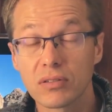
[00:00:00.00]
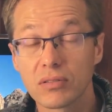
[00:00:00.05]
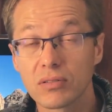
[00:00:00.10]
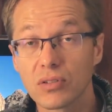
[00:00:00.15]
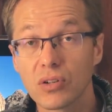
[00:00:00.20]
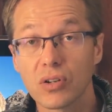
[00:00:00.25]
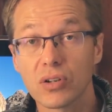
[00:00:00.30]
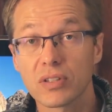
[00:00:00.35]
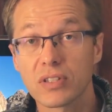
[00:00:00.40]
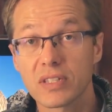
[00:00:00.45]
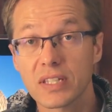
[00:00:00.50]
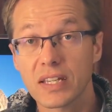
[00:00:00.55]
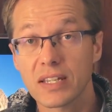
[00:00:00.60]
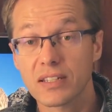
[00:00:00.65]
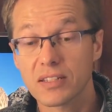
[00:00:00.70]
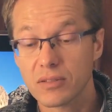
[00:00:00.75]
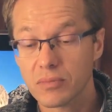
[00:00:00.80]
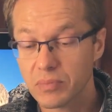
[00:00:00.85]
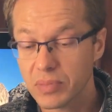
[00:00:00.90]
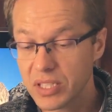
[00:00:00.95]
God
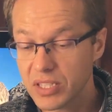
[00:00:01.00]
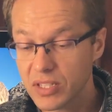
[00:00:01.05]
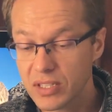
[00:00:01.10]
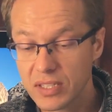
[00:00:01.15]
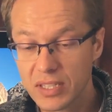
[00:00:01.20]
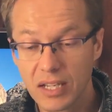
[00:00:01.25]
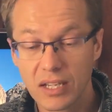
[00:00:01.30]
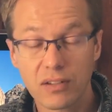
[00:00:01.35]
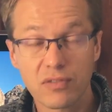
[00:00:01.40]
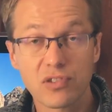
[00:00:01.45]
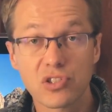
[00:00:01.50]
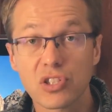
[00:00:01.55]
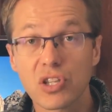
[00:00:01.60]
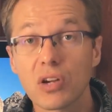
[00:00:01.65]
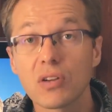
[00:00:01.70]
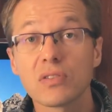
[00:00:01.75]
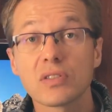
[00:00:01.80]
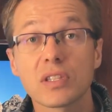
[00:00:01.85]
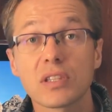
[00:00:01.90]
says, but just out of stones